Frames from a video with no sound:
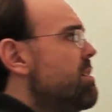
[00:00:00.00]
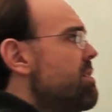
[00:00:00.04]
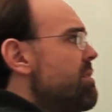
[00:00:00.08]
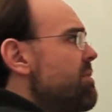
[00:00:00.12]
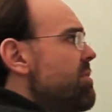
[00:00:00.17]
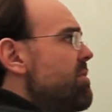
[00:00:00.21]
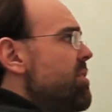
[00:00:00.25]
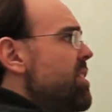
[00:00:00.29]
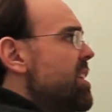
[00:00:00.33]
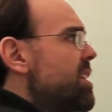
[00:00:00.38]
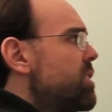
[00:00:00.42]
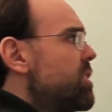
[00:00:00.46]

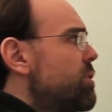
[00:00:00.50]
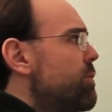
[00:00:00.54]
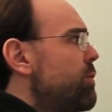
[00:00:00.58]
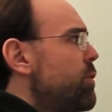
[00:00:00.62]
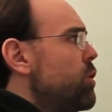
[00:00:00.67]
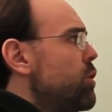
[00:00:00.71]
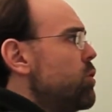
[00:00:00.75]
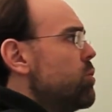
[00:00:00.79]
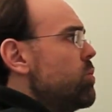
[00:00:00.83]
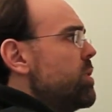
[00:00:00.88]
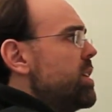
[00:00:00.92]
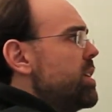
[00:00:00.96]
this
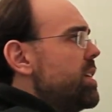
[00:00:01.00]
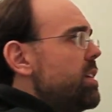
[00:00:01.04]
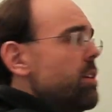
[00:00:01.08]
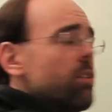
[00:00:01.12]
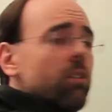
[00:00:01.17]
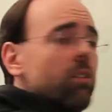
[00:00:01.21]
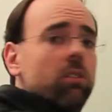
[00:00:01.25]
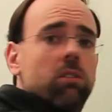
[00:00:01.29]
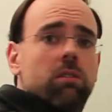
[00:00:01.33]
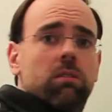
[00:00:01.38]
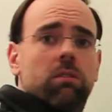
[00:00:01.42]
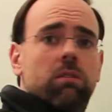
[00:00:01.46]
view here.
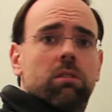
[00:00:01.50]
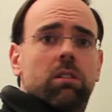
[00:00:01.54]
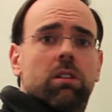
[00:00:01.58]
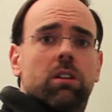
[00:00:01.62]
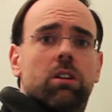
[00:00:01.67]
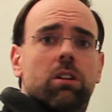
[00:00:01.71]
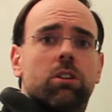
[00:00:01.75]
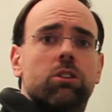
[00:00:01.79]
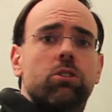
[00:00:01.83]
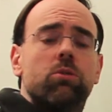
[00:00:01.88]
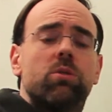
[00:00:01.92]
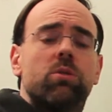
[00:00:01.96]

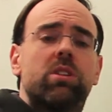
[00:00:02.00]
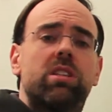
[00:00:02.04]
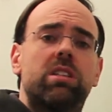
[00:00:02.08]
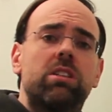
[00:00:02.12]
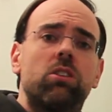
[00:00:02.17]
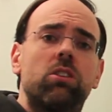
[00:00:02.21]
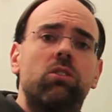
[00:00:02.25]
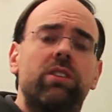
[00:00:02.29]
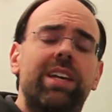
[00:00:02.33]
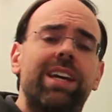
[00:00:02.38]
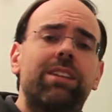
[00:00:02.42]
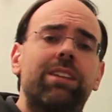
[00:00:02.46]
You
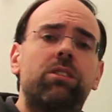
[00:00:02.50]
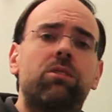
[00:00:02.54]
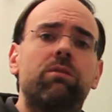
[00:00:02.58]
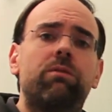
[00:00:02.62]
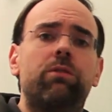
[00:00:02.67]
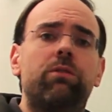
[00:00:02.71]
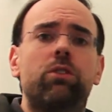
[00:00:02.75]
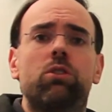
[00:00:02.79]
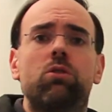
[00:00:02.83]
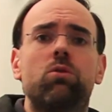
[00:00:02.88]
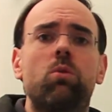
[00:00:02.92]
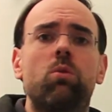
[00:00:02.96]
still get the
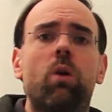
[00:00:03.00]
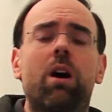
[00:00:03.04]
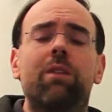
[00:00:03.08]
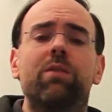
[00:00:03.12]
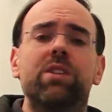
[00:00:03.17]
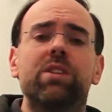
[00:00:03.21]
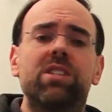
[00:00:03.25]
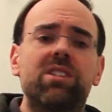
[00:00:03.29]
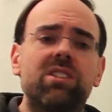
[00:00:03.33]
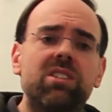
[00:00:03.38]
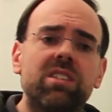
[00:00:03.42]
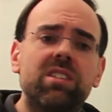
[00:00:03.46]
view of a
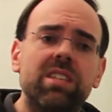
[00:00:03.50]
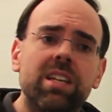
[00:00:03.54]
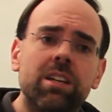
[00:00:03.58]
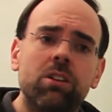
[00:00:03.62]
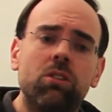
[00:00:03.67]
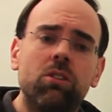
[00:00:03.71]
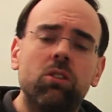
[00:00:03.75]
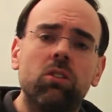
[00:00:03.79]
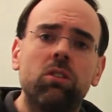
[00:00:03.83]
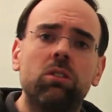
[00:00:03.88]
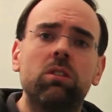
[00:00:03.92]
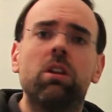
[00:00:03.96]

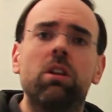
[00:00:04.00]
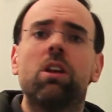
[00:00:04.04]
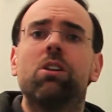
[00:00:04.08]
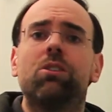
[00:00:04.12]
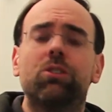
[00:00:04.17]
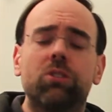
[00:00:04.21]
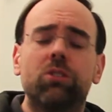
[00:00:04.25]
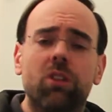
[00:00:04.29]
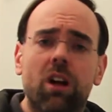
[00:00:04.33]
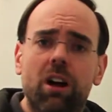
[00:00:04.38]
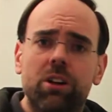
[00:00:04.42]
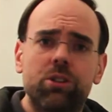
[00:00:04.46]
single
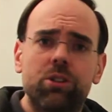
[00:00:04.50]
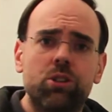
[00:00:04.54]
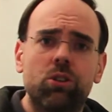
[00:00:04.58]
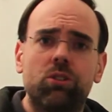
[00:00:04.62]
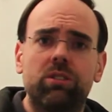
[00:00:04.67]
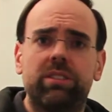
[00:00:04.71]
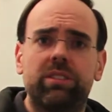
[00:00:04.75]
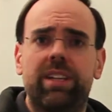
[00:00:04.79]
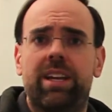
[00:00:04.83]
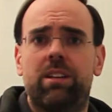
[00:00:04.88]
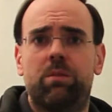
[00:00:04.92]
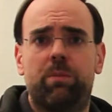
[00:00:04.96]
logical
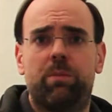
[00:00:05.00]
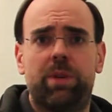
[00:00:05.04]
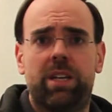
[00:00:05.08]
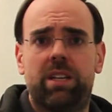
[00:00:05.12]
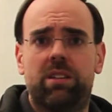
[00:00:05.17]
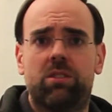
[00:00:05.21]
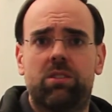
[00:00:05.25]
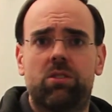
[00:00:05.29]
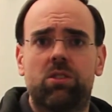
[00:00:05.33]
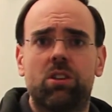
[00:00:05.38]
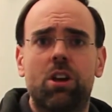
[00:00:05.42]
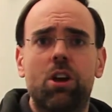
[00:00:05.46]

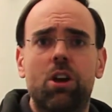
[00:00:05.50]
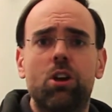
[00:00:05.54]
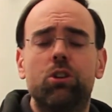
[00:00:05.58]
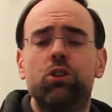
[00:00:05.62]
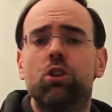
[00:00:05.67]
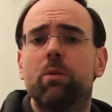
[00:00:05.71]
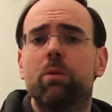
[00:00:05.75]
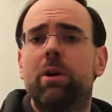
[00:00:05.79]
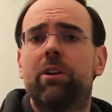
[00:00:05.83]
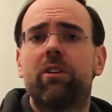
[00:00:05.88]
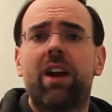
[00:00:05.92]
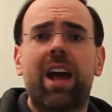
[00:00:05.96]
database, no
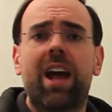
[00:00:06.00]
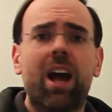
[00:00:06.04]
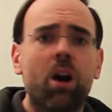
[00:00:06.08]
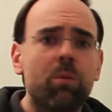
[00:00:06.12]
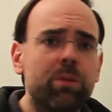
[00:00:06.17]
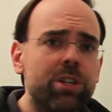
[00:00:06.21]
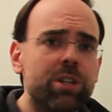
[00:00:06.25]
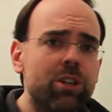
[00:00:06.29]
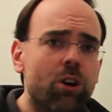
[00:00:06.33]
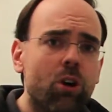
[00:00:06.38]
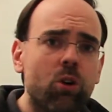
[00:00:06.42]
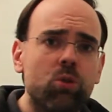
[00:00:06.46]
matter how
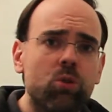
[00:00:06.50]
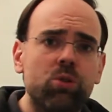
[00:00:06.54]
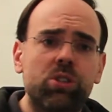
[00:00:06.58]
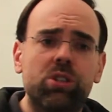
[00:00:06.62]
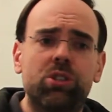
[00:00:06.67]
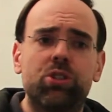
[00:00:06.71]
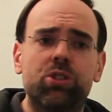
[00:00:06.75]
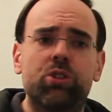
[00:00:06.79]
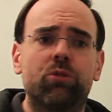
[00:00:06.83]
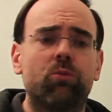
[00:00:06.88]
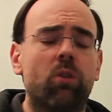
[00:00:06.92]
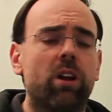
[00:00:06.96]
many
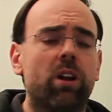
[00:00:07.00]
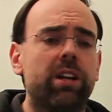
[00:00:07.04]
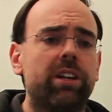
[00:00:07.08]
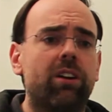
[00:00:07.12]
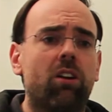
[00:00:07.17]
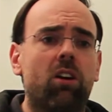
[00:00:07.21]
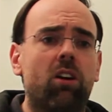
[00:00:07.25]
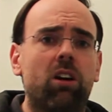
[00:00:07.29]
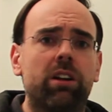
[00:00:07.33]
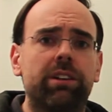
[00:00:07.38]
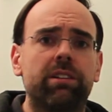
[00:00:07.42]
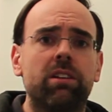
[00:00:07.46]
hosts you're running
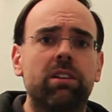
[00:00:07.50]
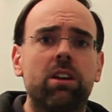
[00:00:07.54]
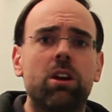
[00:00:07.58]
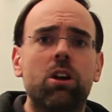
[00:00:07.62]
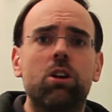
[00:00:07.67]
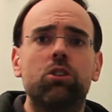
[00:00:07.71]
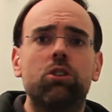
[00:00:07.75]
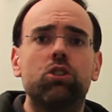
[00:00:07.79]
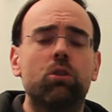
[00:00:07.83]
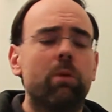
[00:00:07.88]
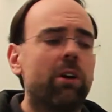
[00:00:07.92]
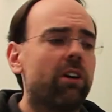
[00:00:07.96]
on,
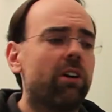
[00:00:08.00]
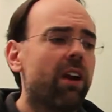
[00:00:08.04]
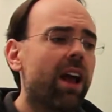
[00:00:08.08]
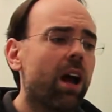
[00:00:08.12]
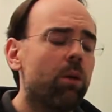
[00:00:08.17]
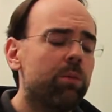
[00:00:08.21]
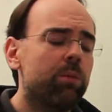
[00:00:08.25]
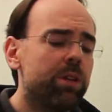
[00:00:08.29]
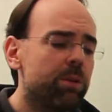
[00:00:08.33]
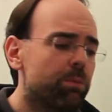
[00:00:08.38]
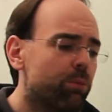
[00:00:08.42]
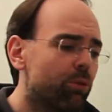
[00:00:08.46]
no matter how
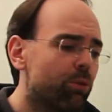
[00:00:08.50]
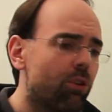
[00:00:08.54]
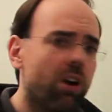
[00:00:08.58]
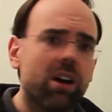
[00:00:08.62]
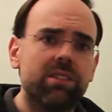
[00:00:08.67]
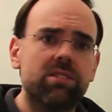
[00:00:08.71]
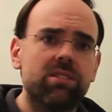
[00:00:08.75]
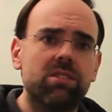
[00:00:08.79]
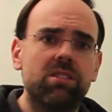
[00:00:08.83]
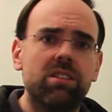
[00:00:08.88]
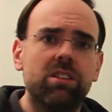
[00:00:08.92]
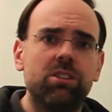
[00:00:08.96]
many
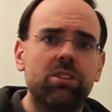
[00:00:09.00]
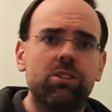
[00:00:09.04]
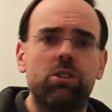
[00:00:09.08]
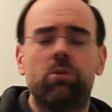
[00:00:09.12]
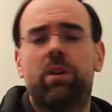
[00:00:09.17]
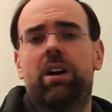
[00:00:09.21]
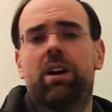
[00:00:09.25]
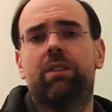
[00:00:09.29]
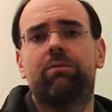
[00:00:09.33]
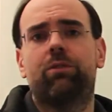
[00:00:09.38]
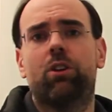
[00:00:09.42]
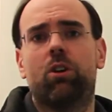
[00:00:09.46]
processes you
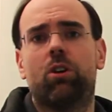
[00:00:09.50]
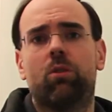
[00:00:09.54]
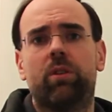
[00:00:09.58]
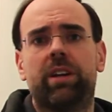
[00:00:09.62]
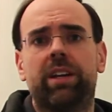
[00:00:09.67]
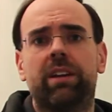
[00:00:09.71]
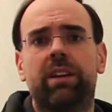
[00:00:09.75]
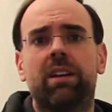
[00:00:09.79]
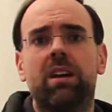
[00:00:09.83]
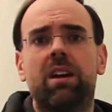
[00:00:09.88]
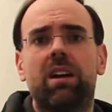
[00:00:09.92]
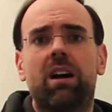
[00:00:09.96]
have
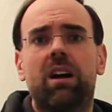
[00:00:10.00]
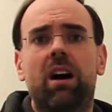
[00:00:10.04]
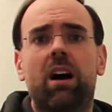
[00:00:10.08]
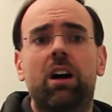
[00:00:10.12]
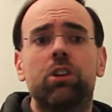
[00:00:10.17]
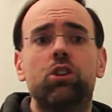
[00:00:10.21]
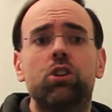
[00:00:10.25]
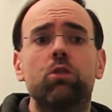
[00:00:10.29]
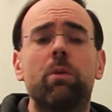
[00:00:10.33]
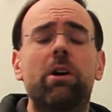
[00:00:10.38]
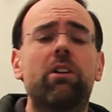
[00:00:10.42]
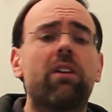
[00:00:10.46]
going,
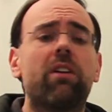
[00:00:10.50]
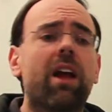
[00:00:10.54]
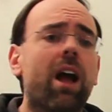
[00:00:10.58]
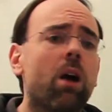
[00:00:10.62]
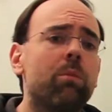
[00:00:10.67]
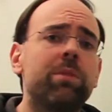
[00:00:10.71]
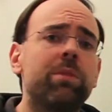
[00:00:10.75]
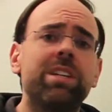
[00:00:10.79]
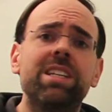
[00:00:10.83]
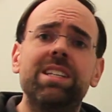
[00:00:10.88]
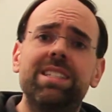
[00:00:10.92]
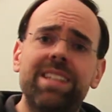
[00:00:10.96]
no matter how
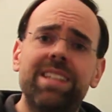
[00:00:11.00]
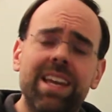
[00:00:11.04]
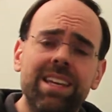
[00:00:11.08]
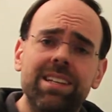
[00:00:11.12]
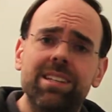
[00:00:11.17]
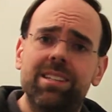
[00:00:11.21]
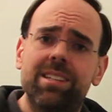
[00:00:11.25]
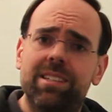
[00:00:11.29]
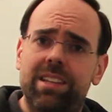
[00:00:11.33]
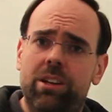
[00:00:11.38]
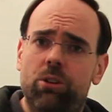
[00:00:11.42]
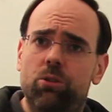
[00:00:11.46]
many data
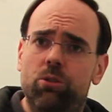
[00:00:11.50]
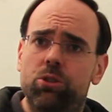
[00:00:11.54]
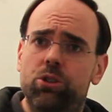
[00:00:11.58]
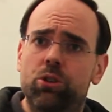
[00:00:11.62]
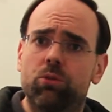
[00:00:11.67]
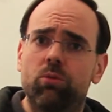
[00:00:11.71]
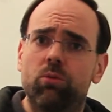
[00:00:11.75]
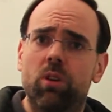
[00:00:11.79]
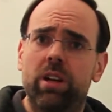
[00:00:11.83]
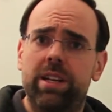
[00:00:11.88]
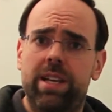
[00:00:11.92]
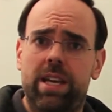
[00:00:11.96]
centers you're
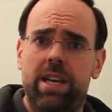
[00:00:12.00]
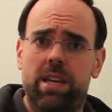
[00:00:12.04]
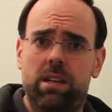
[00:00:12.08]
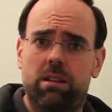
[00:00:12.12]
running in.